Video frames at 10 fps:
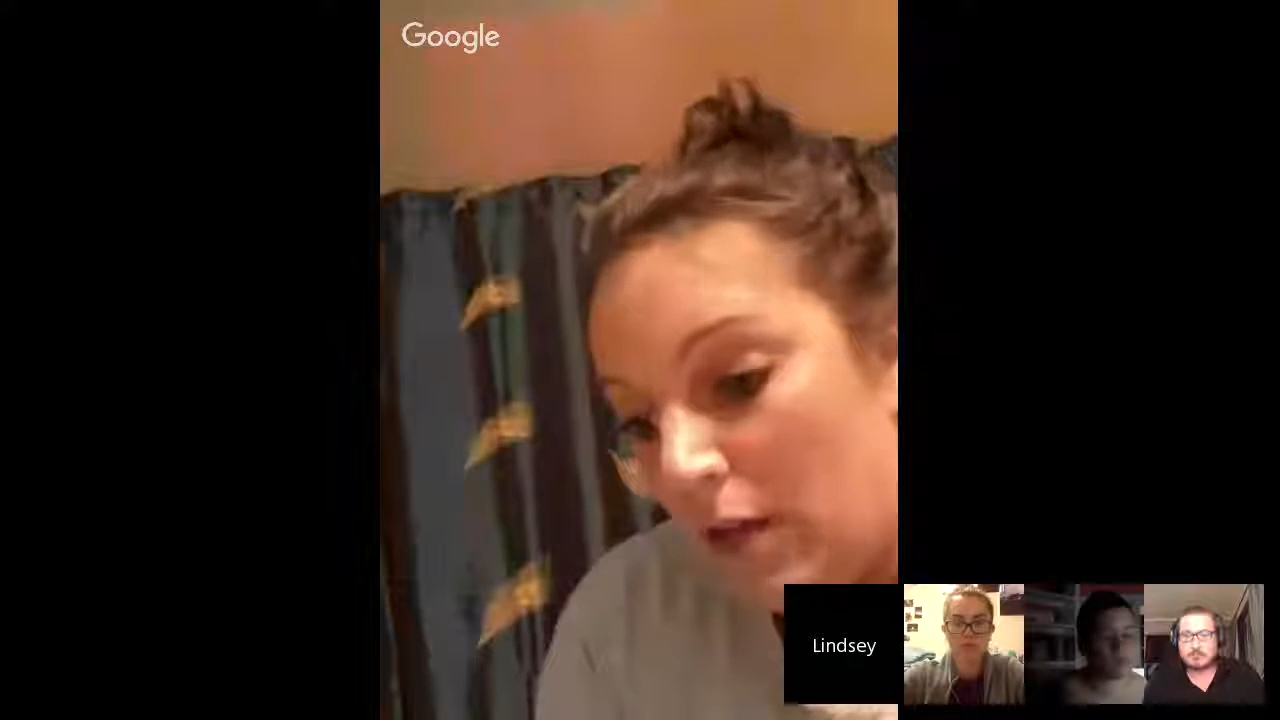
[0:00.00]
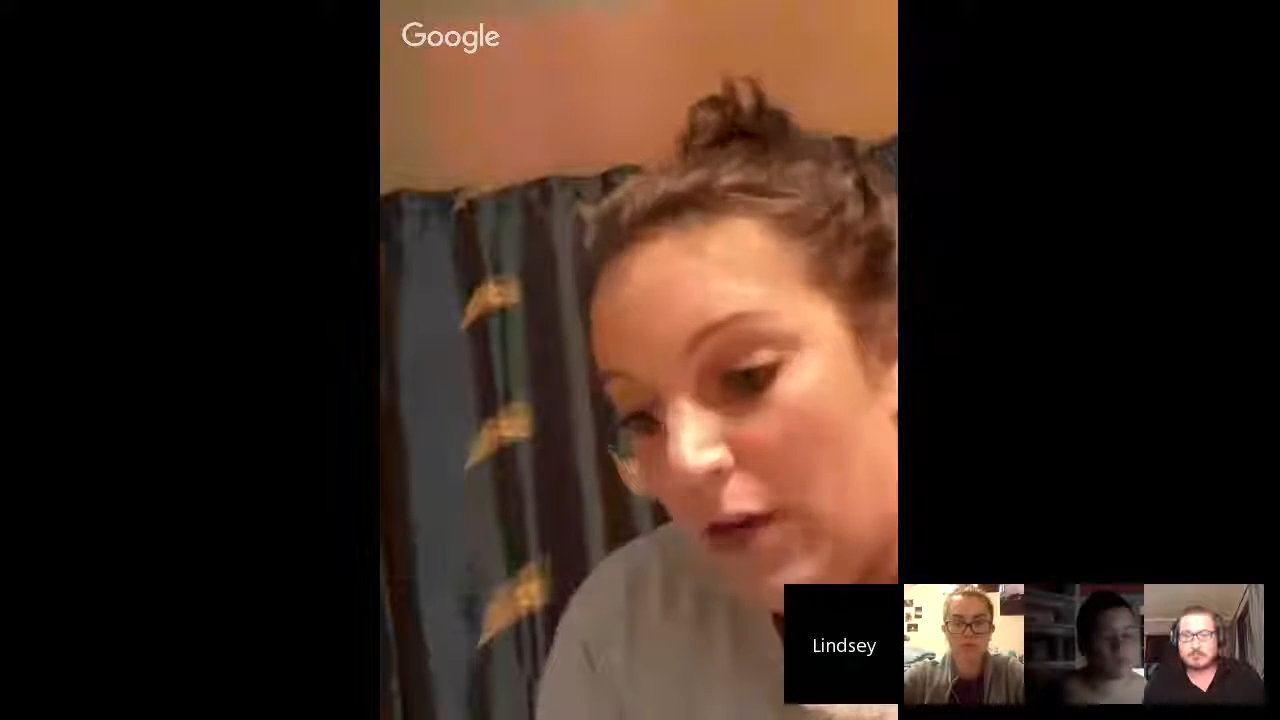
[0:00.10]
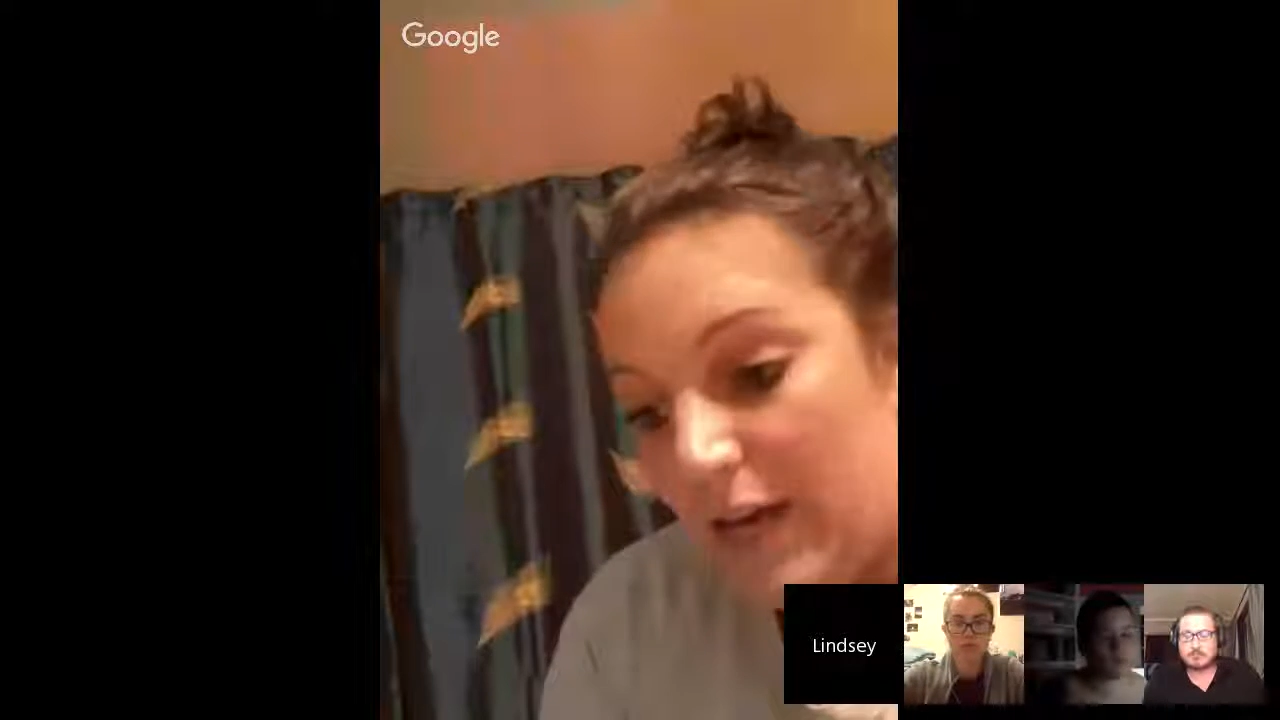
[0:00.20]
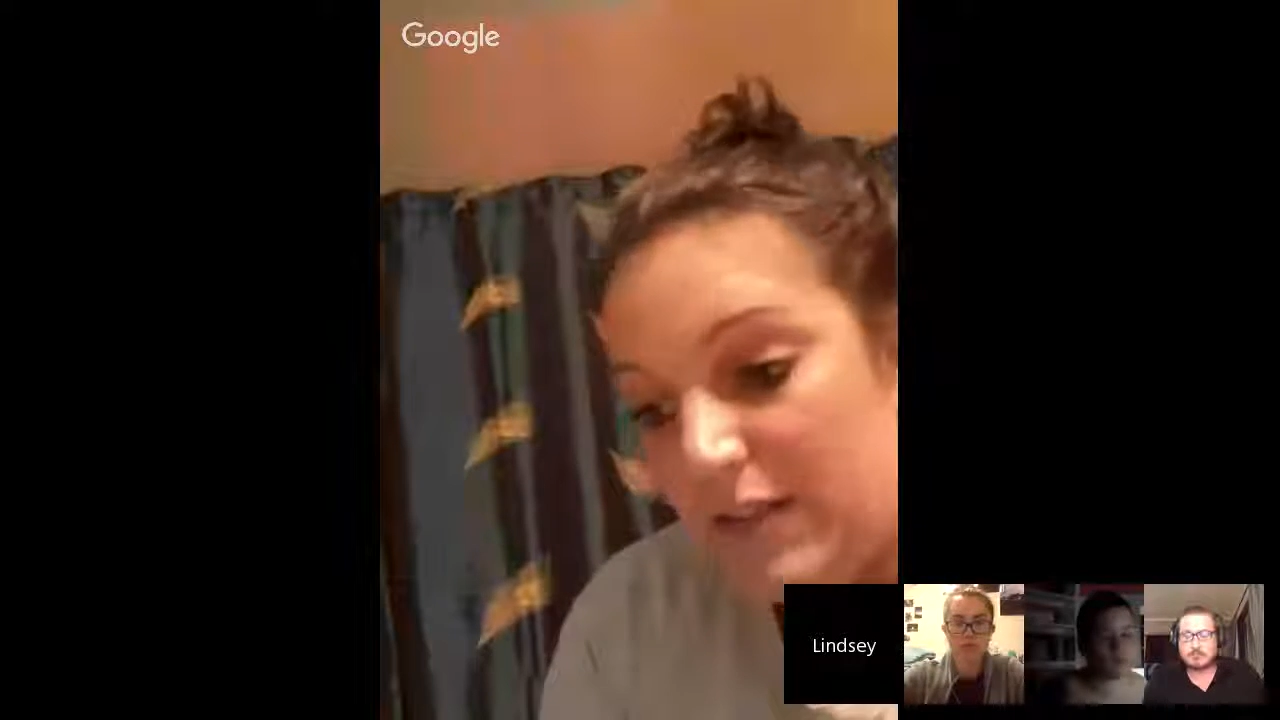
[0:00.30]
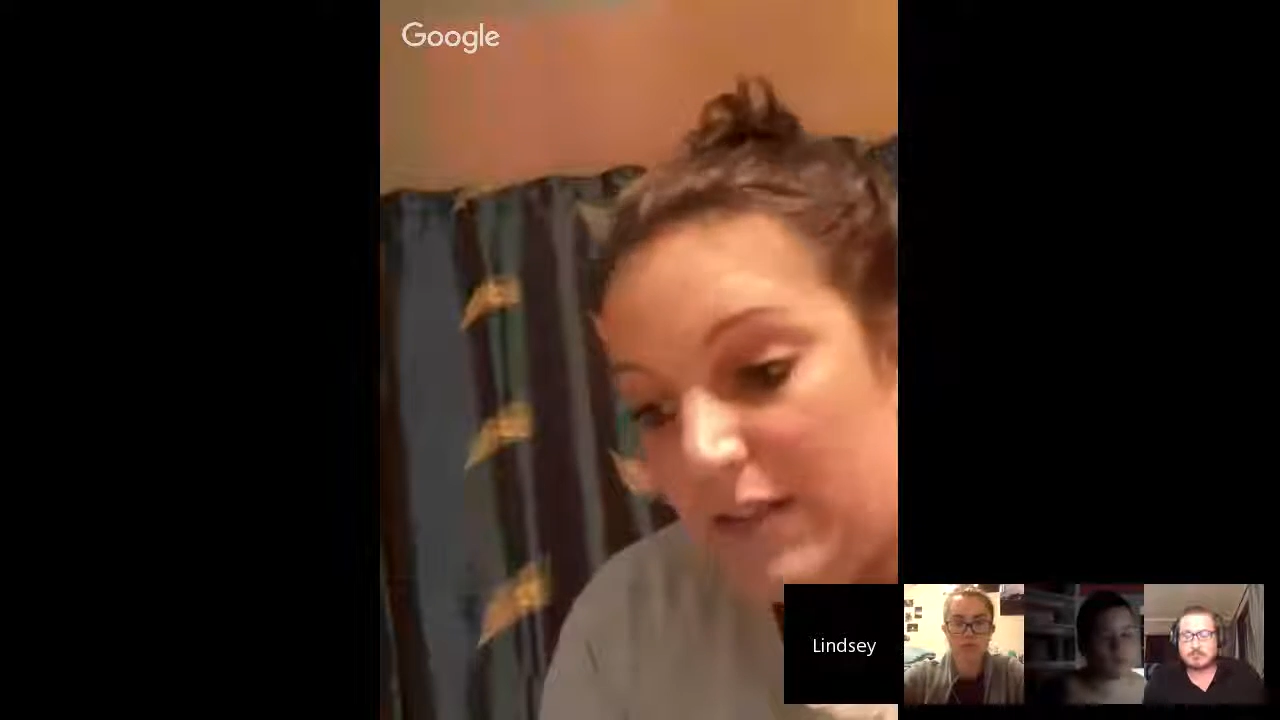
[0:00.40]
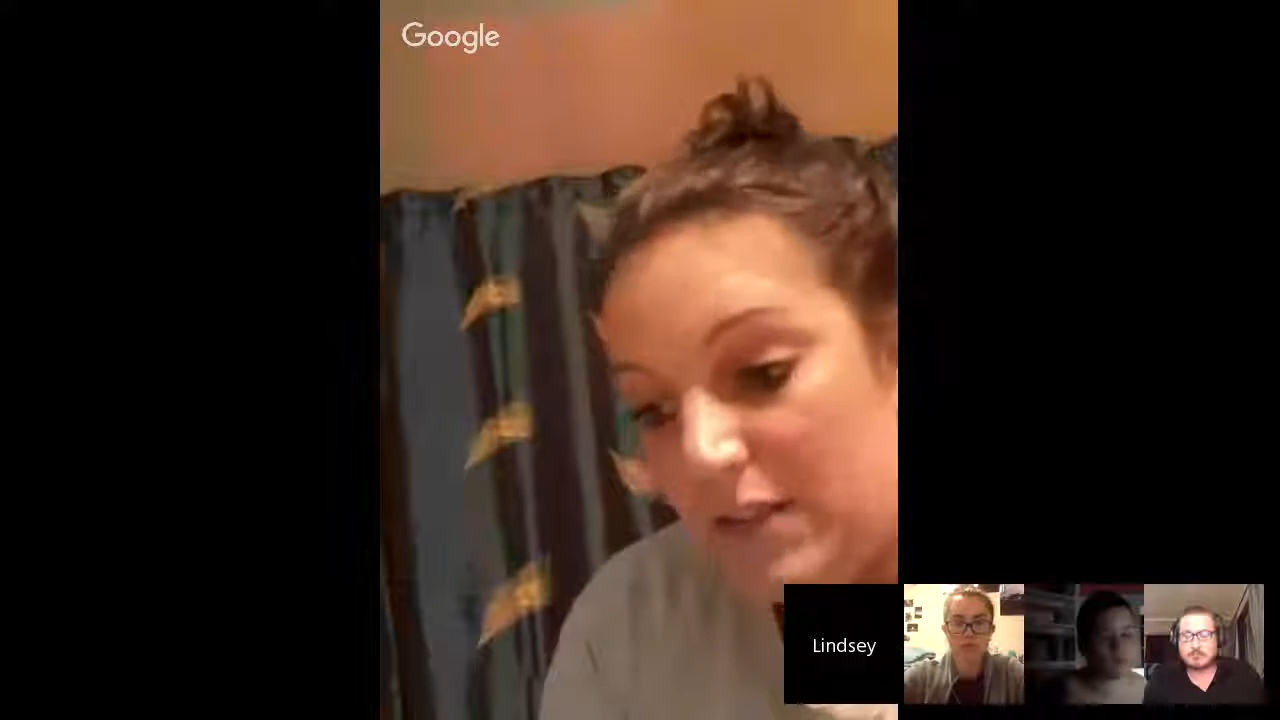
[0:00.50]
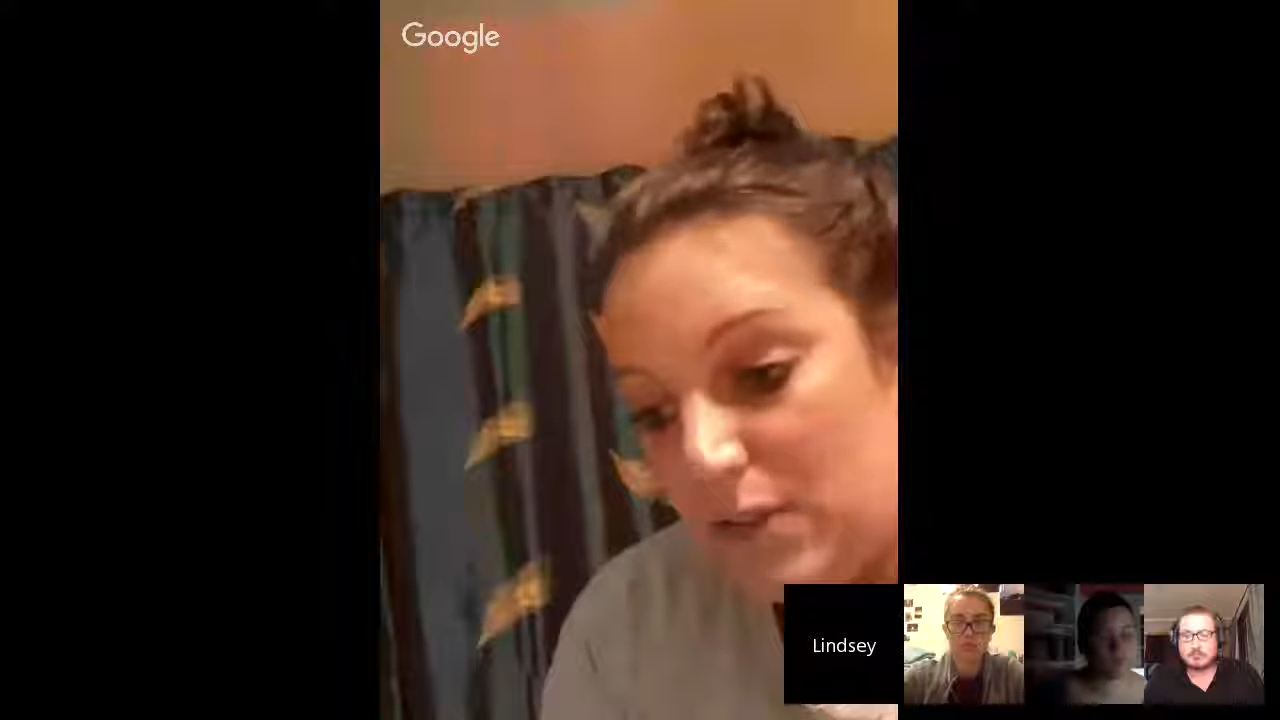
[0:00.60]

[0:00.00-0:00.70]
Crafty